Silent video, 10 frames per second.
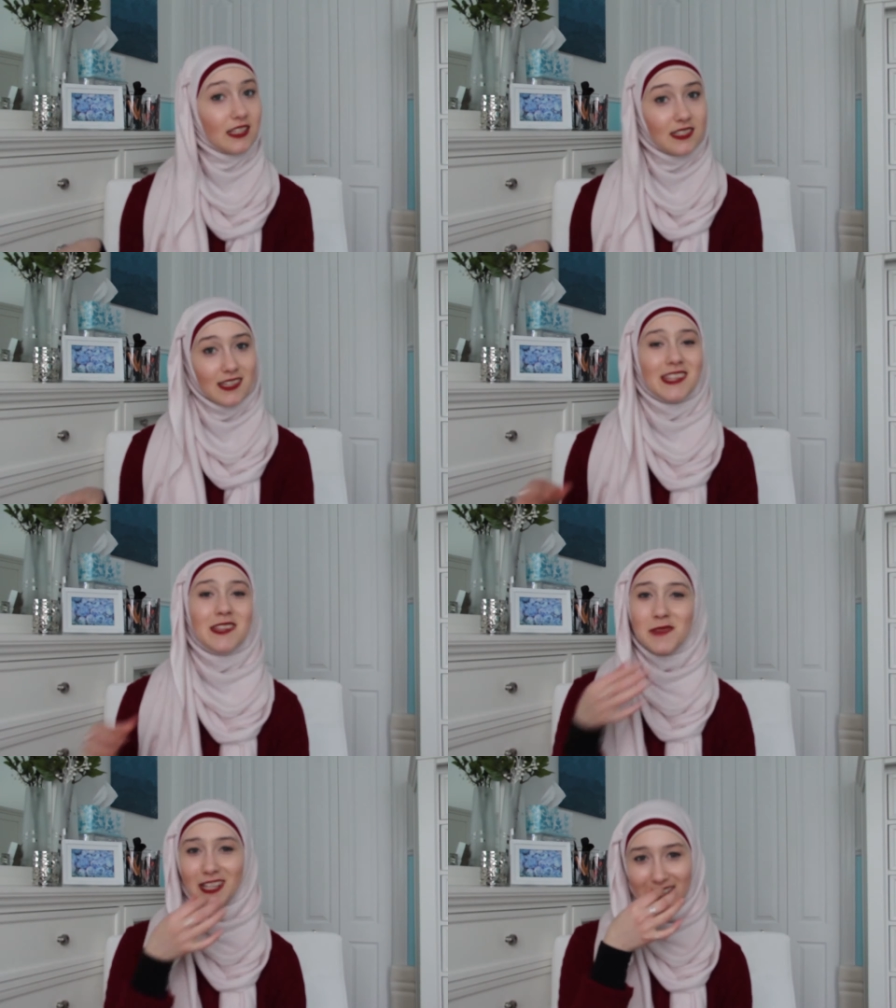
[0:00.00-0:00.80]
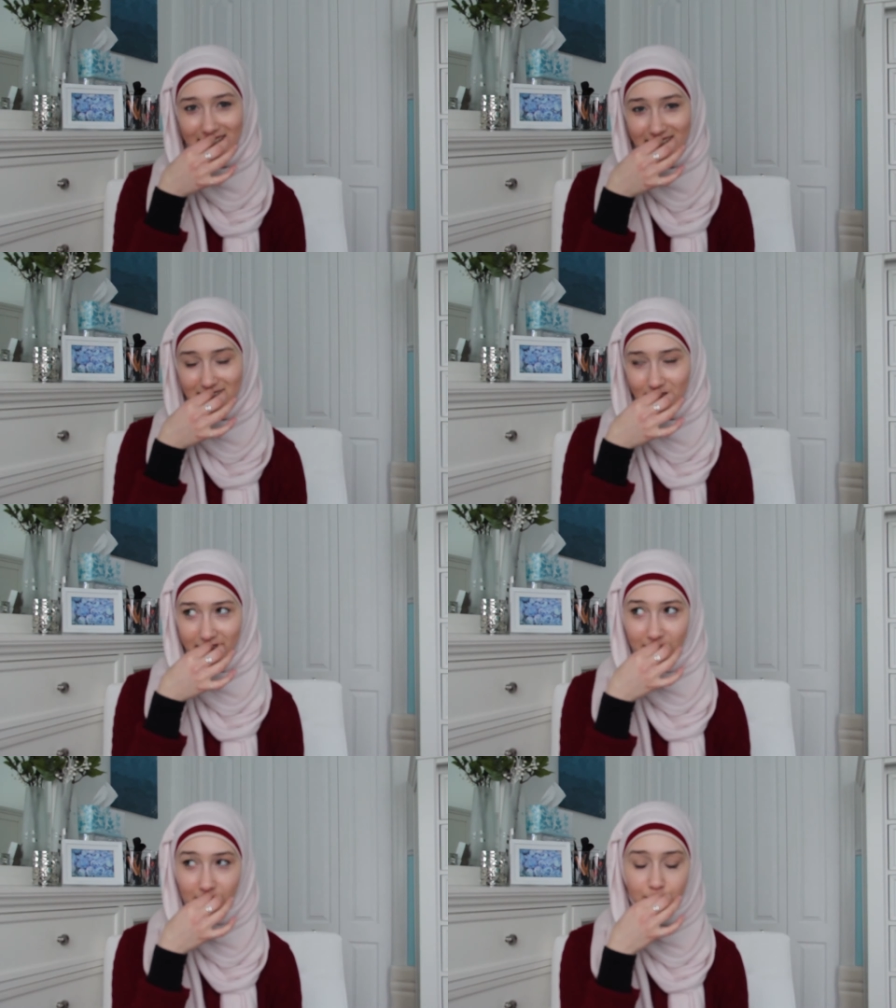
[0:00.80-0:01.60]
in the Middle East. There we
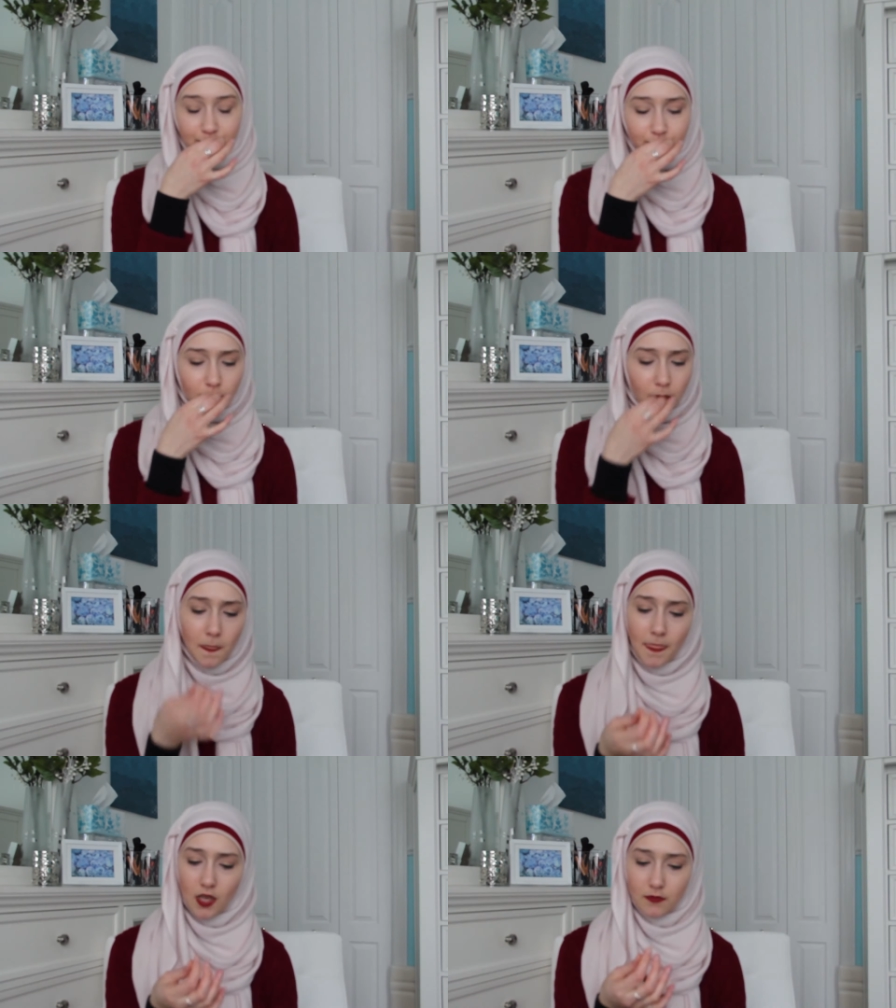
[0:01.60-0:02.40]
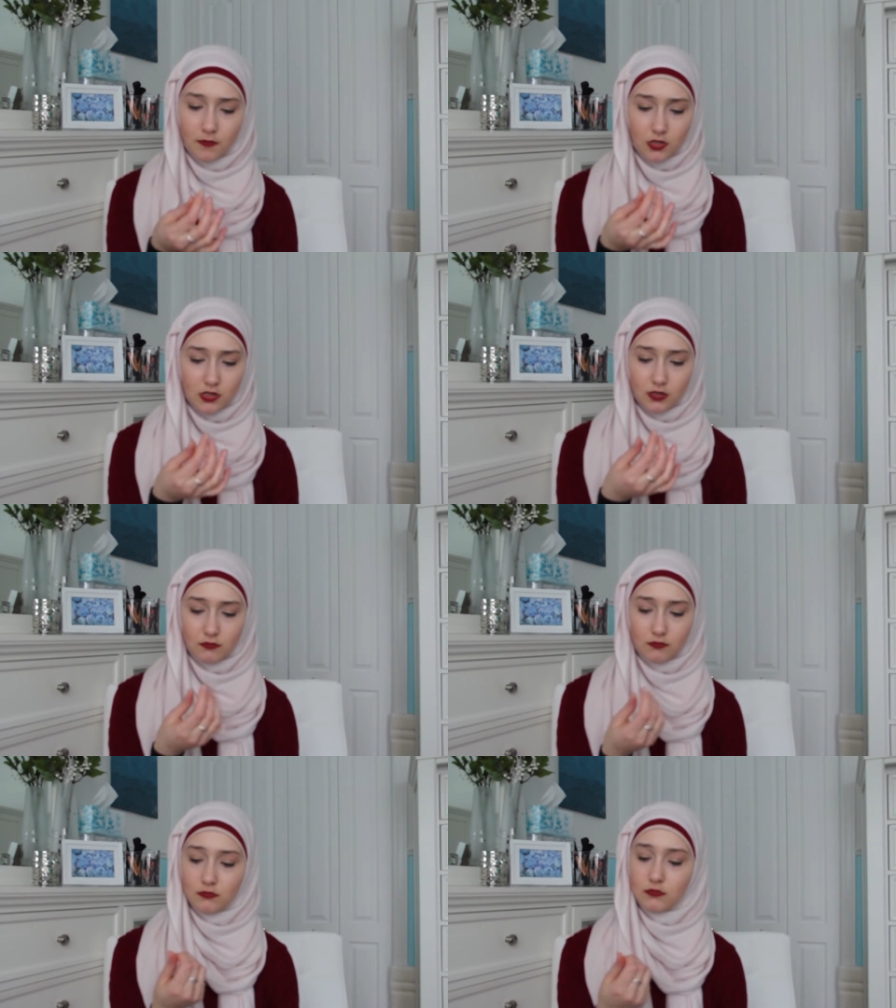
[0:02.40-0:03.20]
go. So
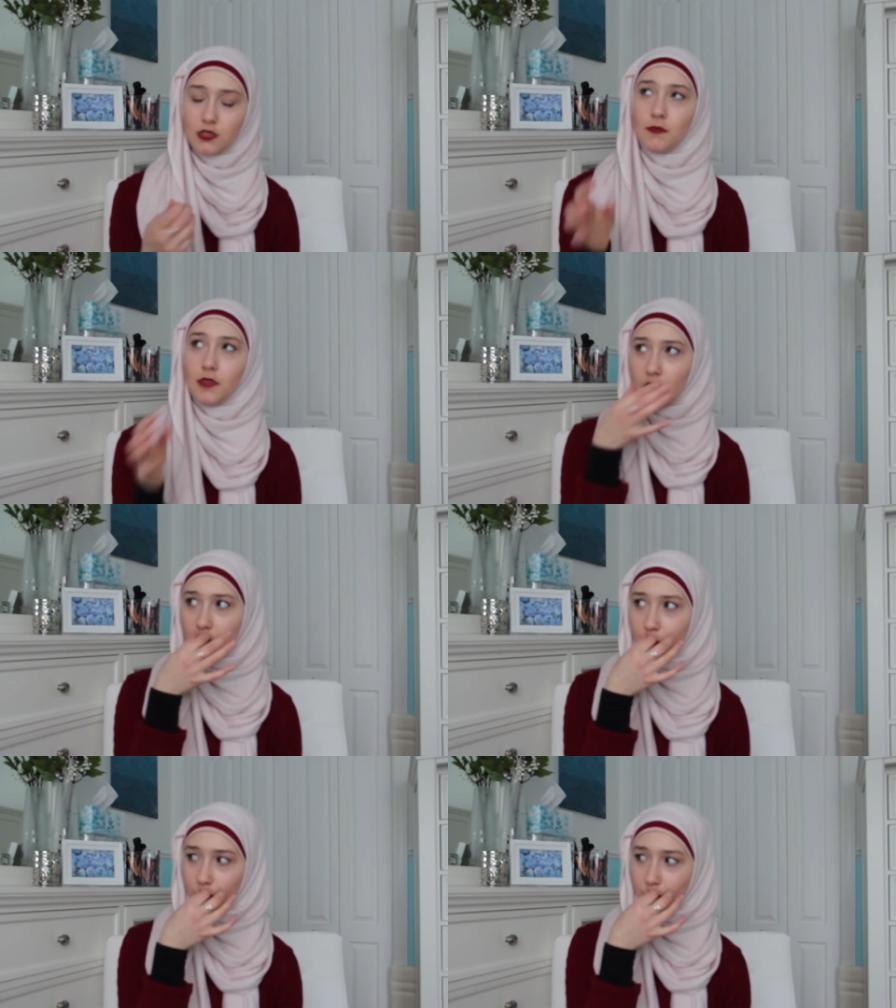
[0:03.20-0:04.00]
on